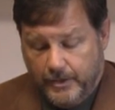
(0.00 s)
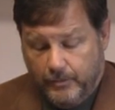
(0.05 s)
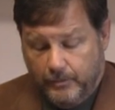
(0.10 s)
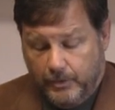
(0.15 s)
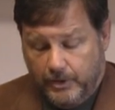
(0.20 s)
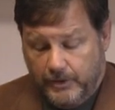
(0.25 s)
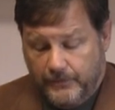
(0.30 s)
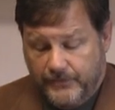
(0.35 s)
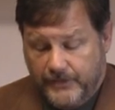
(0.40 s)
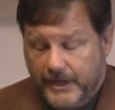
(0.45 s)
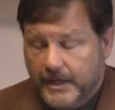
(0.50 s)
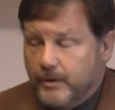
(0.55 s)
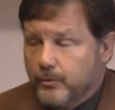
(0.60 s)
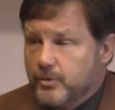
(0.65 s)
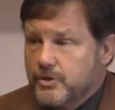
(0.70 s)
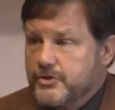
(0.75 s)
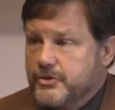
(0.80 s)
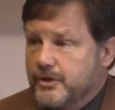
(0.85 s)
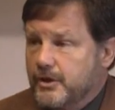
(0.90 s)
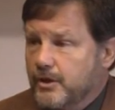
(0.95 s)
Well, if that
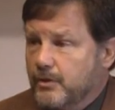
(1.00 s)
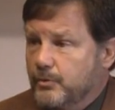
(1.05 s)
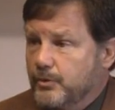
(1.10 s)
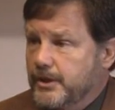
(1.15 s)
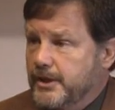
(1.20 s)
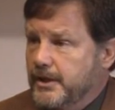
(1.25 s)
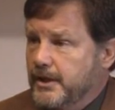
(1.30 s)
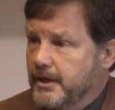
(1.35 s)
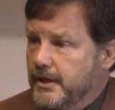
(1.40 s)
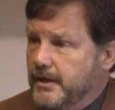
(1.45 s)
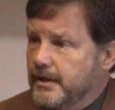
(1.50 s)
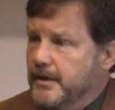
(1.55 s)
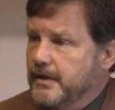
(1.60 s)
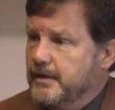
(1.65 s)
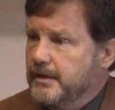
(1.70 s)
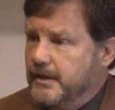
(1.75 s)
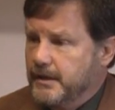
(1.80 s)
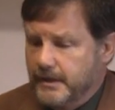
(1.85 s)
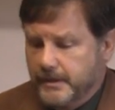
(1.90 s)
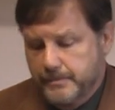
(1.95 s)
was all we had,
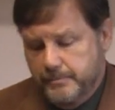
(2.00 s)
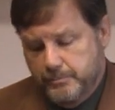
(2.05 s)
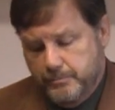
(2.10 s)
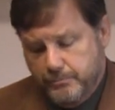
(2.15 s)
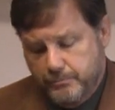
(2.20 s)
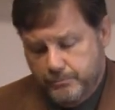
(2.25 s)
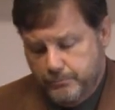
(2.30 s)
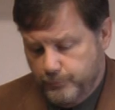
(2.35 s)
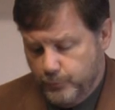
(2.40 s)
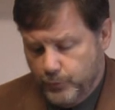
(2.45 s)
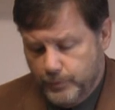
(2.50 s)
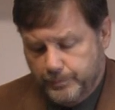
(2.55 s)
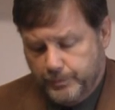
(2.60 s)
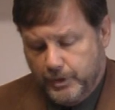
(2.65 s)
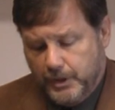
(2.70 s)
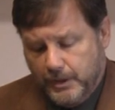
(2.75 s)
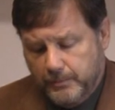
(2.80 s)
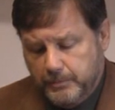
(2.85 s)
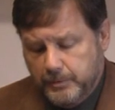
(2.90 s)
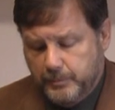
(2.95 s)
I would
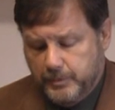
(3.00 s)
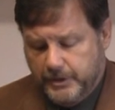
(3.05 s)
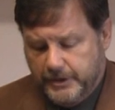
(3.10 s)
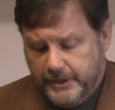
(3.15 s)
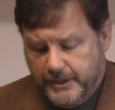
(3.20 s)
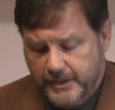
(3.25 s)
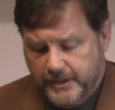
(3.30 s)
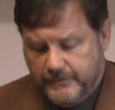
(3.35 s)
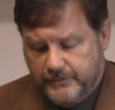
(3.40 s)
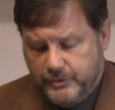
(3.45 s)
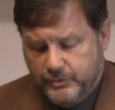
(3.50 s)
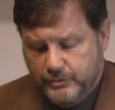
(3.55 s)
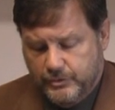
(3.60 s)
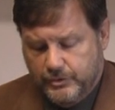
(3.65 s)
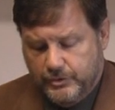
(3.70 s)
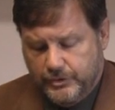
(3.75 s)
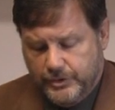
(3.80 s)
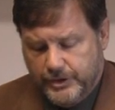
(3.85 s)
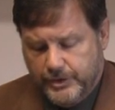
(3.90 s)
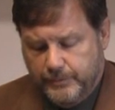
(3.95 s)
probably have to
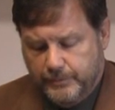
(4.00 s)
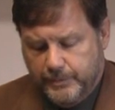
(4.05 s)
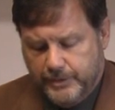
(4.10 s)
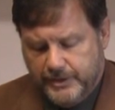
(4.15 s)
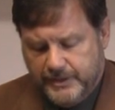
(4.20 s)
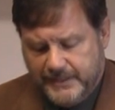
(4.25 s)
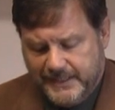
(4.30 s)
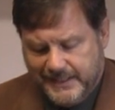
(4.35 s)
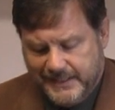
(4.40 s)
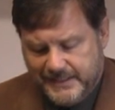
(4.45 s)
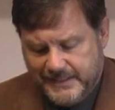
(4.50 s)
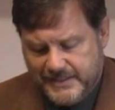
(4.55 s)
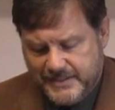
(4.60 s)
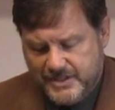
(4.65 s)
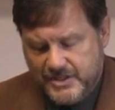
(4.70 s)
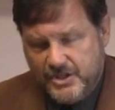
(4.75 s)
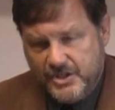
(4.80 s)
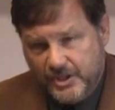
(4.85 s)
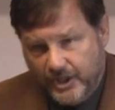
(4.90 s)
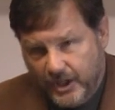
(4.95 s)
agree. But that is
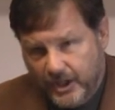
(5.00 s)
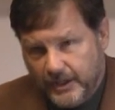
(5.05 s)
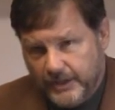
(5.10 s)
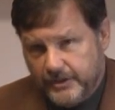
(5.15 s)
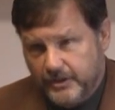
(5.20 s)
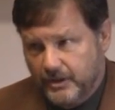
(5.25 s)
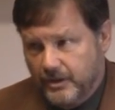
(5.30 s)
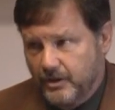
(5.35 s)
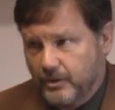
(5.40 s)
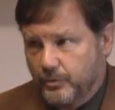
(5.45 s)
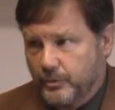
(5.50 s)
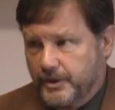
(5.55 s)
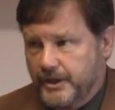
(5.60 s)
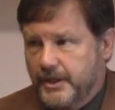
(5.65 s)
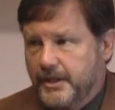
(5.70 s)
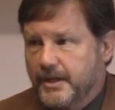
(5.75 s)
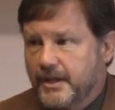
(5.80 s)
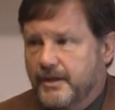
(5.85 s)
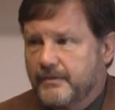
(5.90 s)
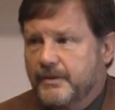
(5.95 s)
not all we
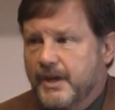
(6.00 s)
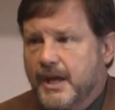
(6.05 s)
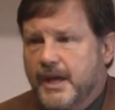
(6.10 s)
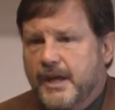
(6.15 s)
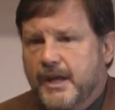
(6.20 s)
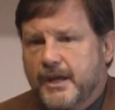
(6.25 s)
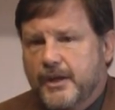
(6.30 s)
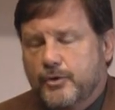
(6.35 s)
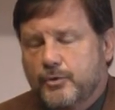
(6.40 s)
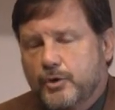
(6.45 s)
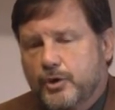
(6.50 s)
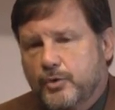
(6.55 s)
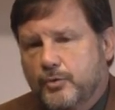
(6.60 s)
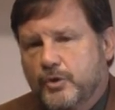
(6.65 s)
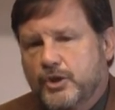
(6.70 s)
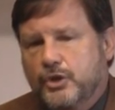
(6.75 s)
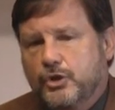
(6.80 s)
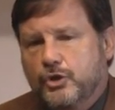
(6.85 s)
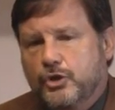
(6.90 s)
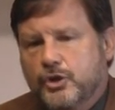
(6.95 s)
have. And when
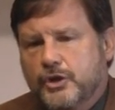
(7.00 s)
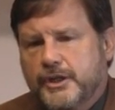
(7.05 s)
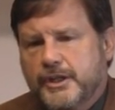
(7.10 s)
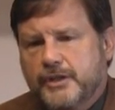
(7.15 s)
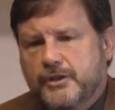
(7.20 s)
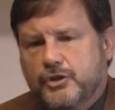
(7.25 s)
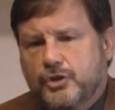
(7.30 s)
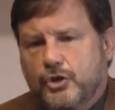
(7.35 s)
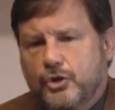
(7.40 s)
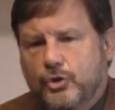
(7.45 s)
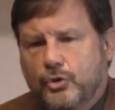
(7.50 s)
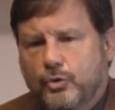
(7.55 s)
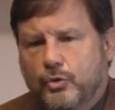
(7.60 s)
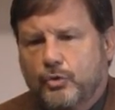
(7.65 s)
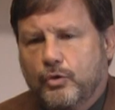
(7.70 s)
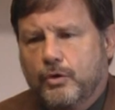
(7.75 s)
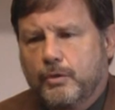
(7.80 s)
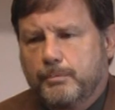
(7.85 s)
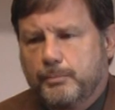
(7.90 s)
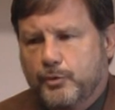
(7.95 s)
we look at the
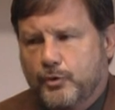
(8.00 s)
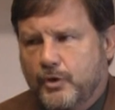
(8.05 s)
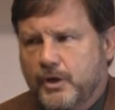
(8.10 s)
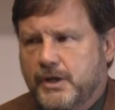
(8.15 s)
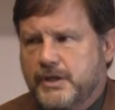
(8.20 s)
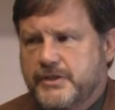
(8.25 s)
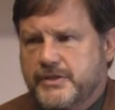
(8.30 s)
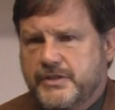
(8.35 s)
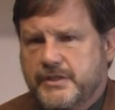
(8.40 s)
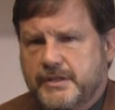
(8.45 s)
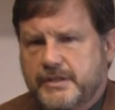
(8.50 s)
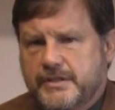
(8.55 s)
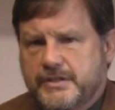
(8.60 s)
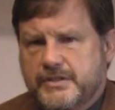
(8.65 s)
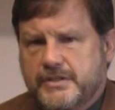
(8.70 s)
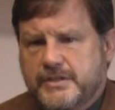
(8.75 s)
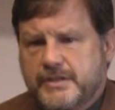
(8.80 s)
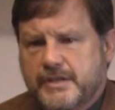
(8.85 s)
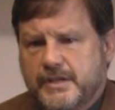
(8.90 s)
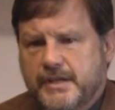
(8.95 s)
whole
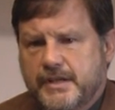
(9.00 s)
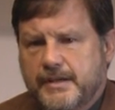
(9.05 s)
process